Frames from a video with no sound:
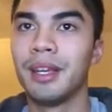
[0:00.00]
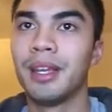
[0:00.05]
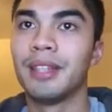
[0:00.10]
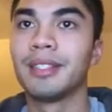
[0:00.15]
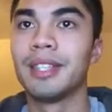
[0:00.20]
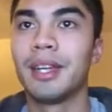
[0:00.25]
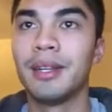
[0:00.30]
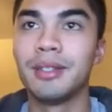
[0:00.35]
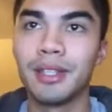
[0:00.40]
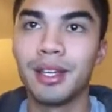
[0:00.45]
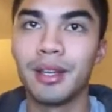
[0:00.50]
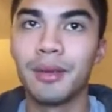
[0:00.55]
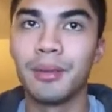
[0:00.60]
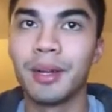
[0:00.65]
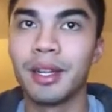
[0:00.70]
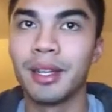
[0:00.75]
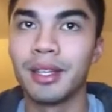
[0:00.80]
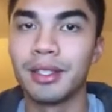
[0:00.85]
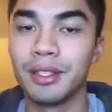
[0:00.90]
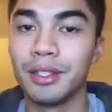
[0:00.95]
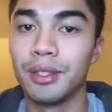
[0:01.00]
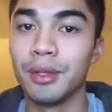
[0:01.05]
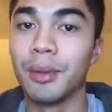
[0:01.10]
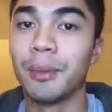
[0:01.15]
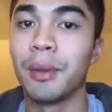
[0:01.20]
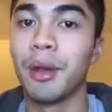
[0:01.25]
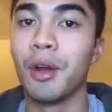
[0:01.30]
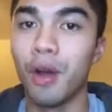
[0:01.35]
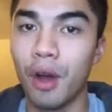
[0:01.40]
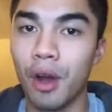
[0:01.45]
it's time to tell you what I like to do
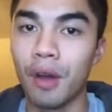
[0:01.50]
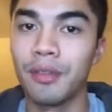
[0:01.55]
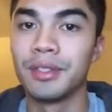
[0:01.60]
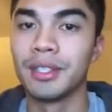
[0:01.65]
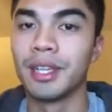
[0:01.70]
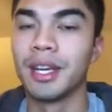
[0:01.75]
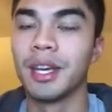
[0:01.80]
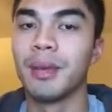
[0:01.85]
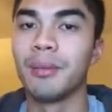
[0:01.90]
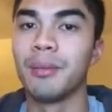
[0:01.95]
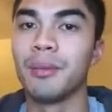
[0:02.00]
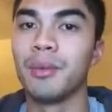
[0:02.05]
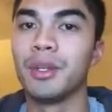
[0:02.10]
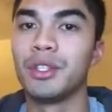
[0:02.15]
on my off time,